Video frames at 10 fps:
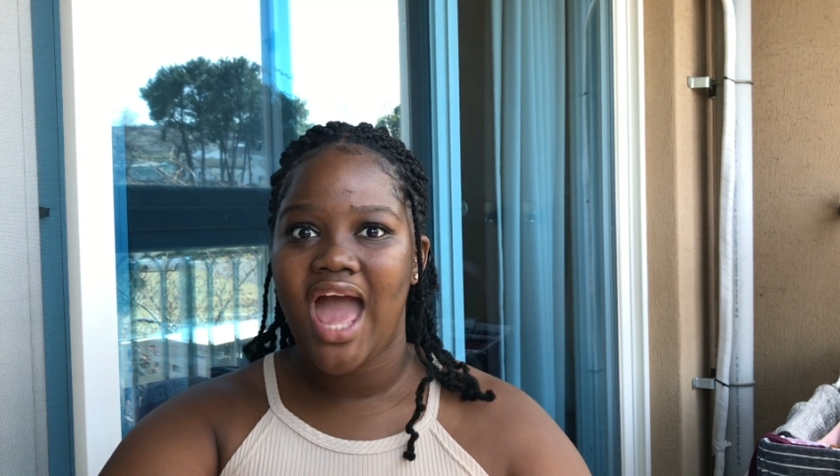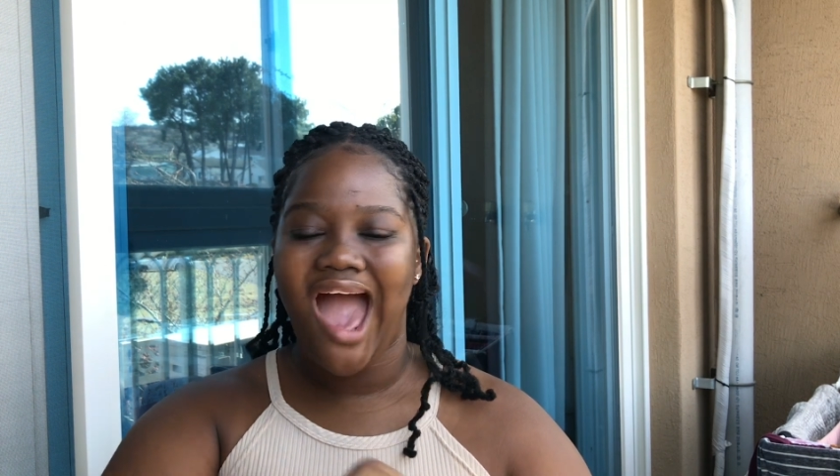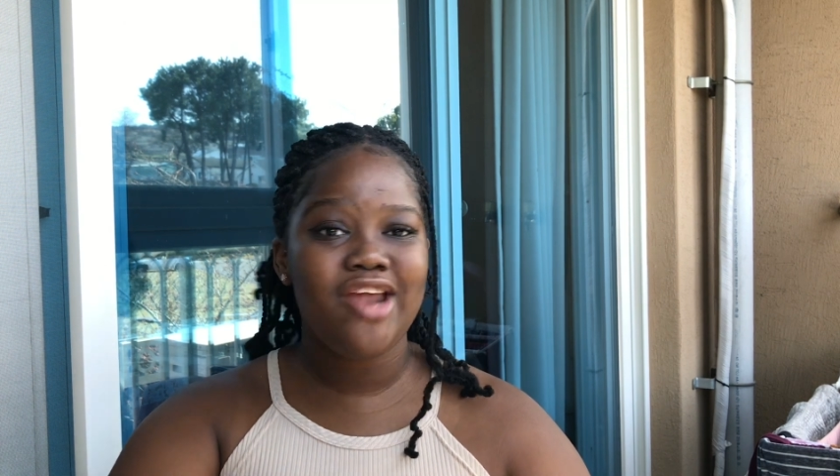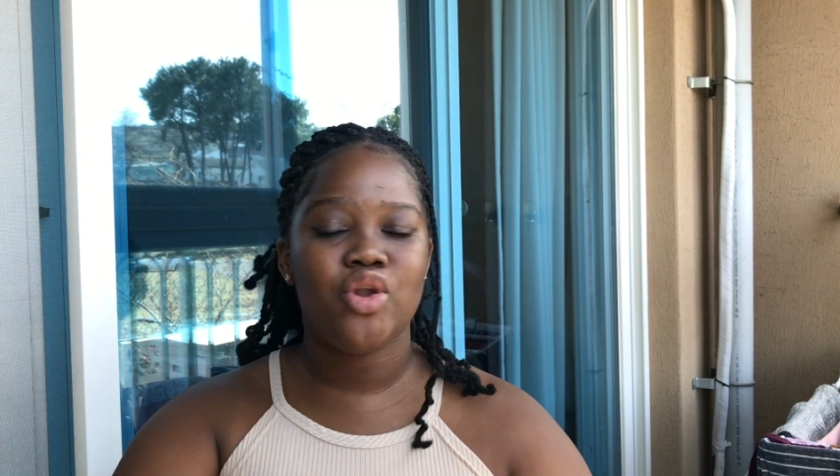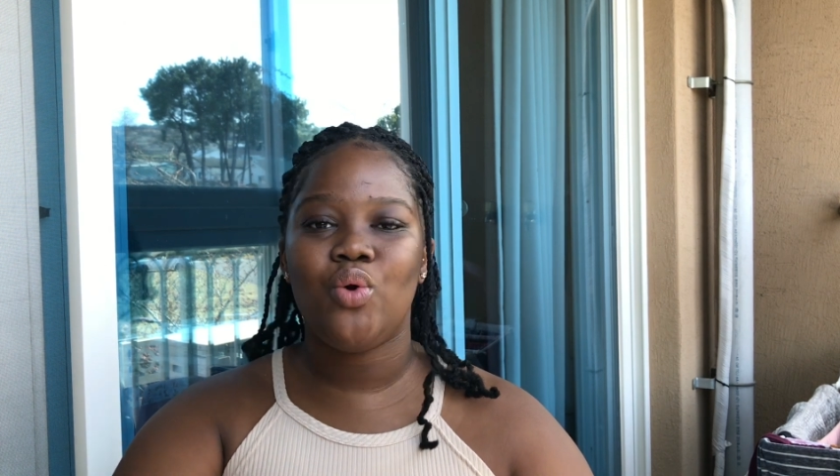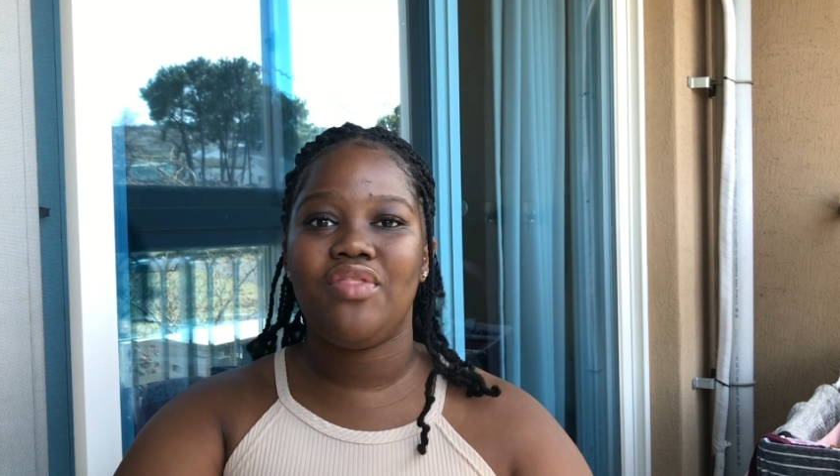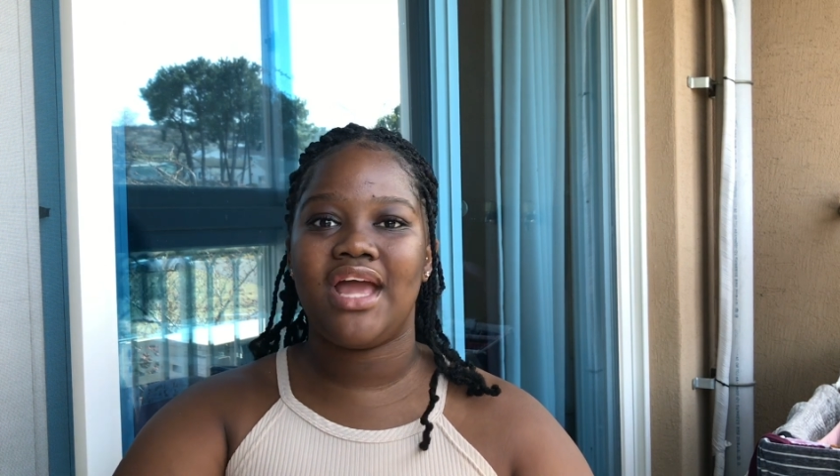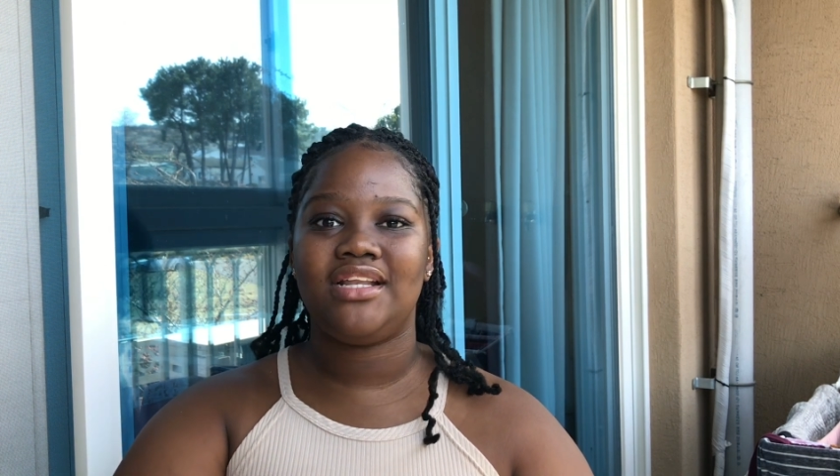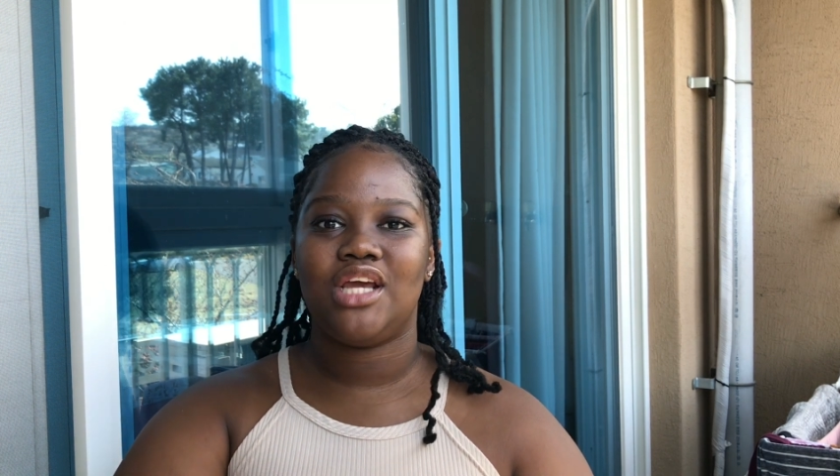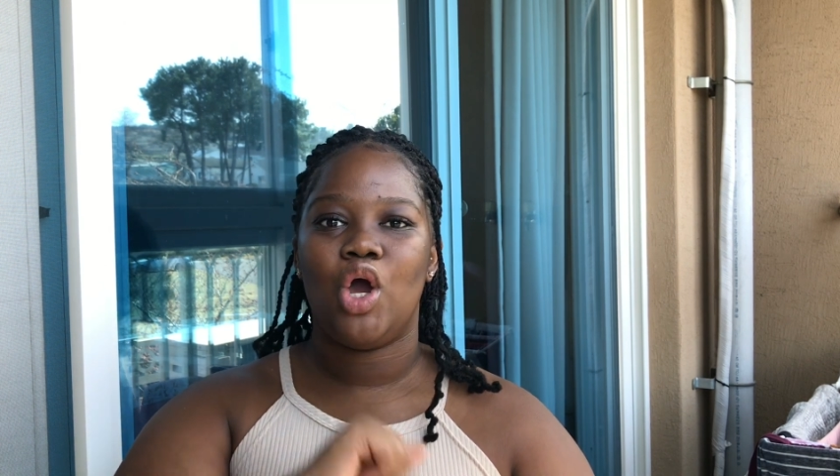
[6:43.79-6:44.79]
I know
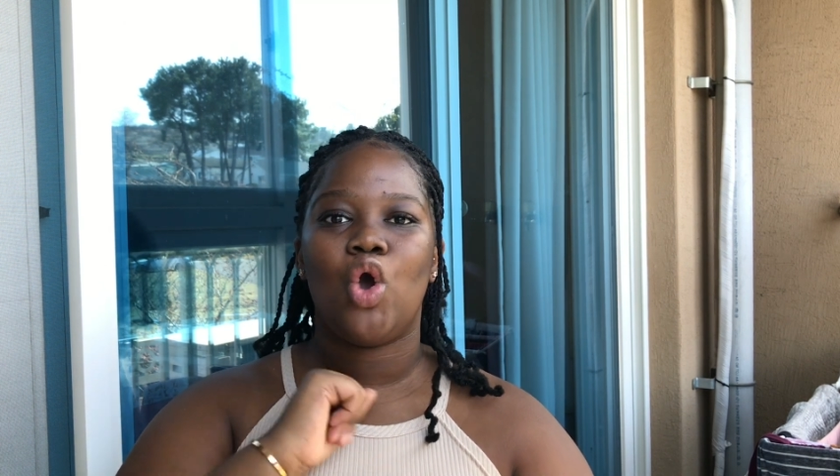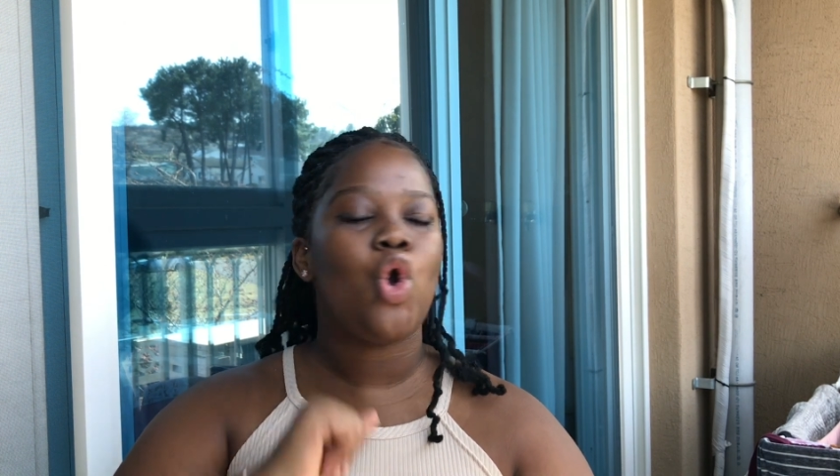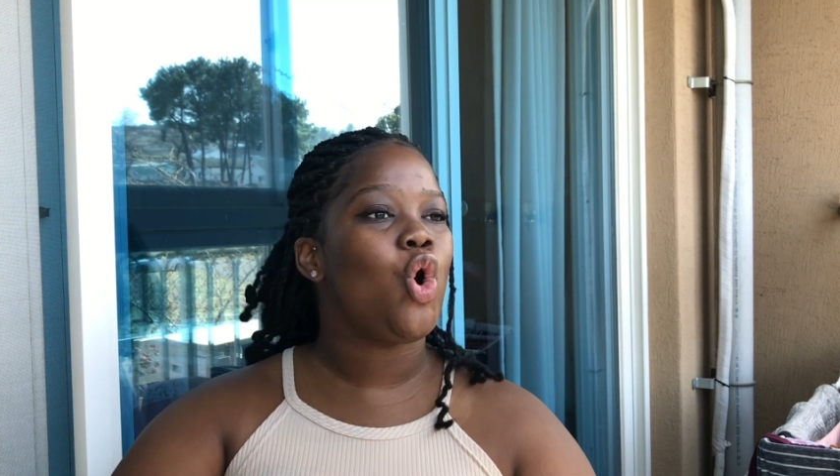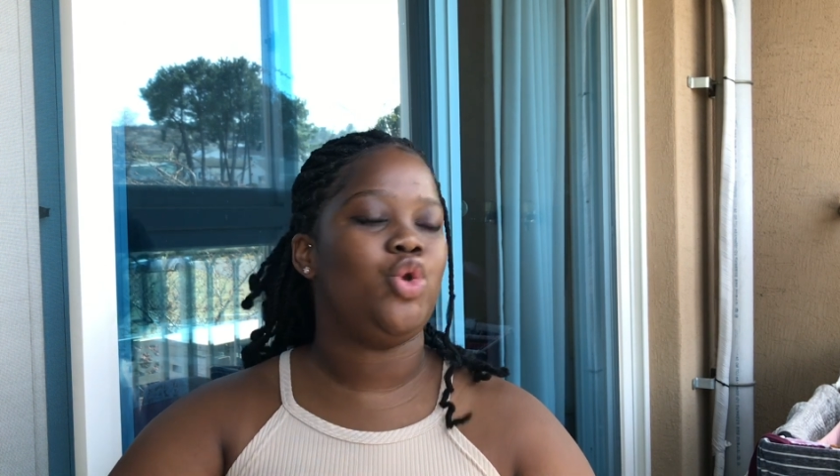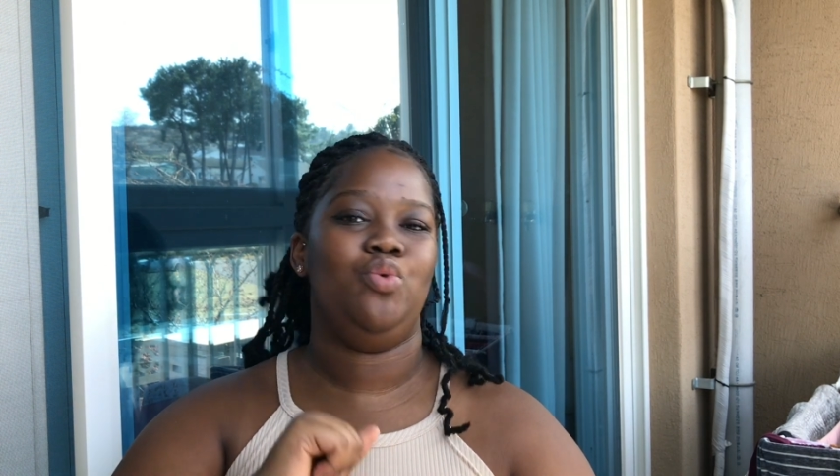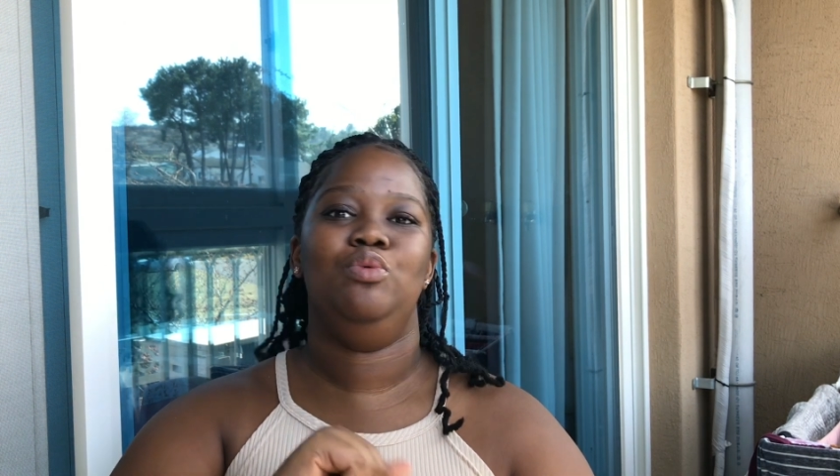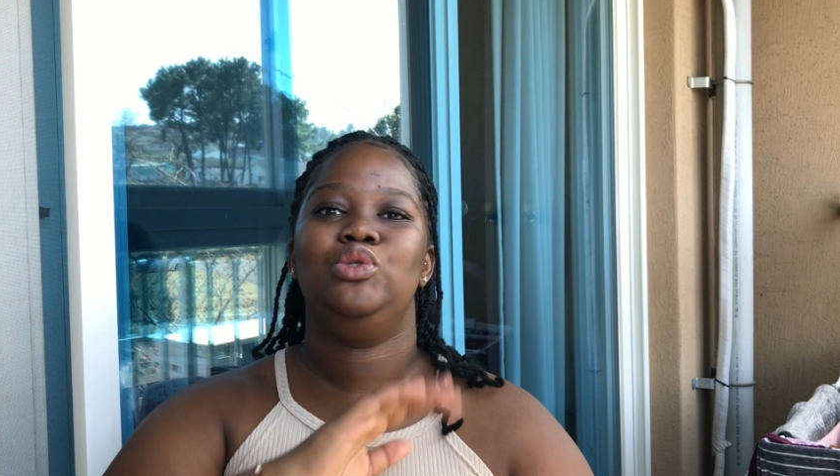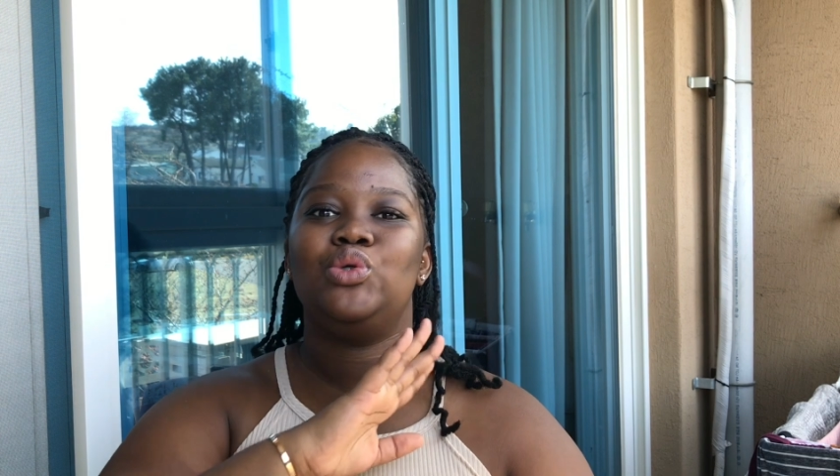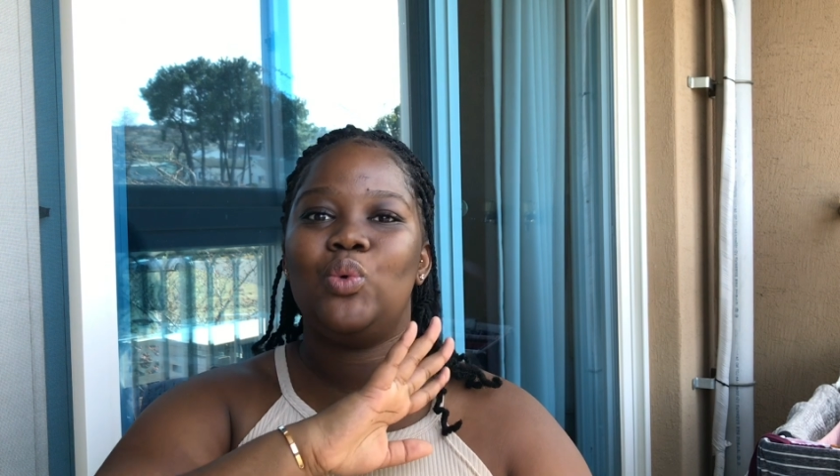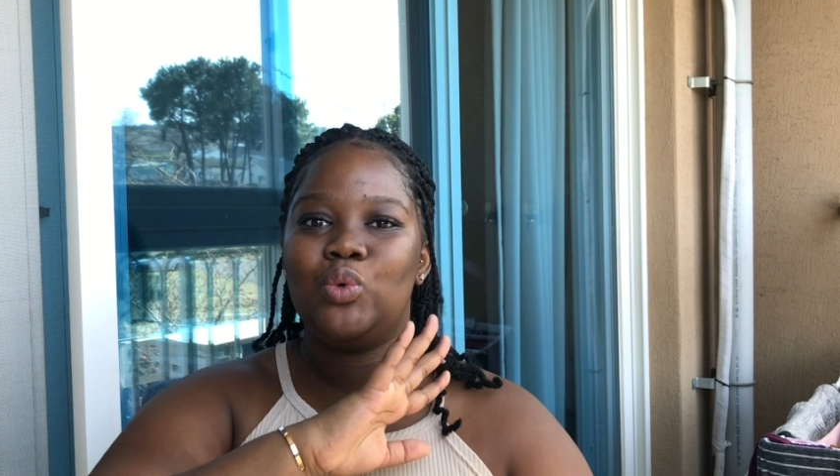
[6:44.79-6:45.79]
that
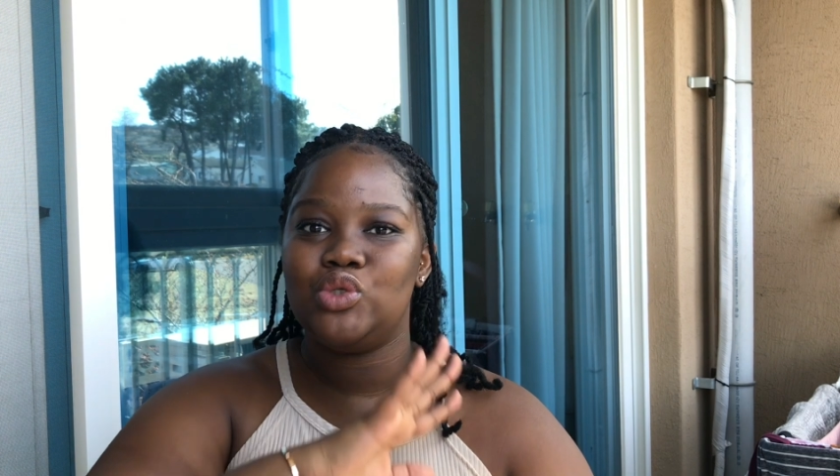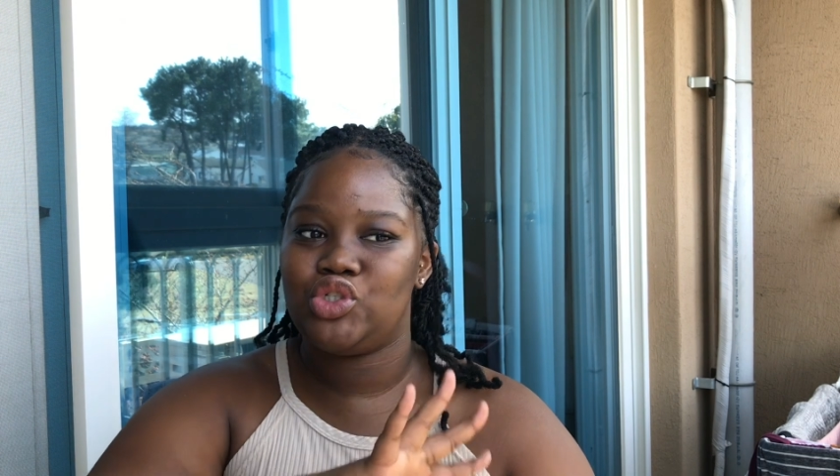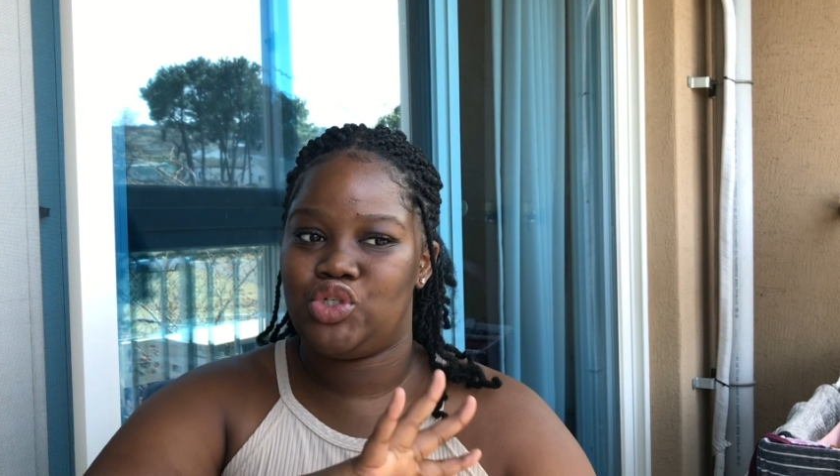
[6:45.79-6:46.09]
who's